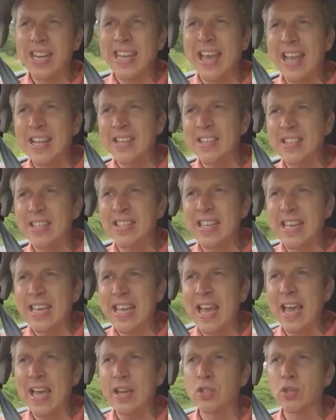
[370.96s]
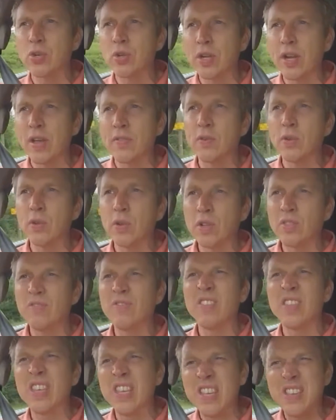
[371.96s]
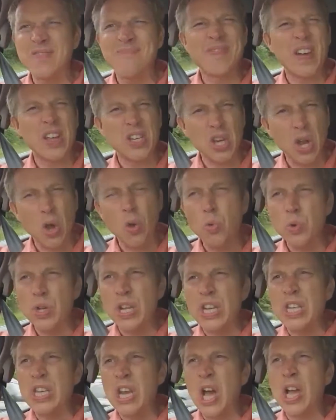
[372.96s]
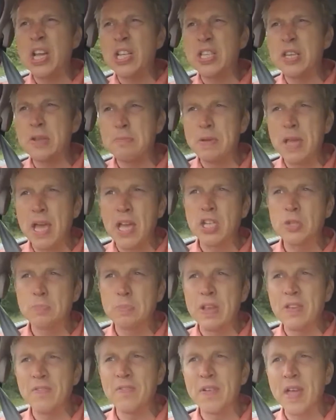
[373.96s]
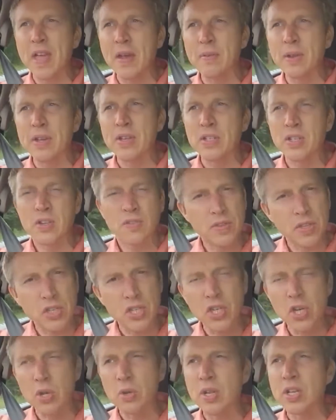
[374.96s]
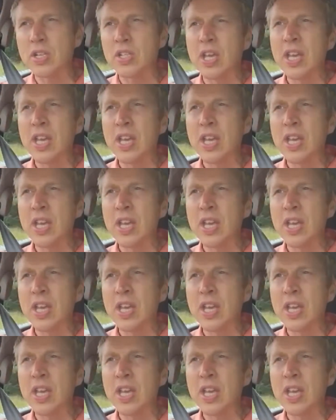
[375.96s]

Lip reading: against the entry-level, the much older 90 bhp variant of this unit,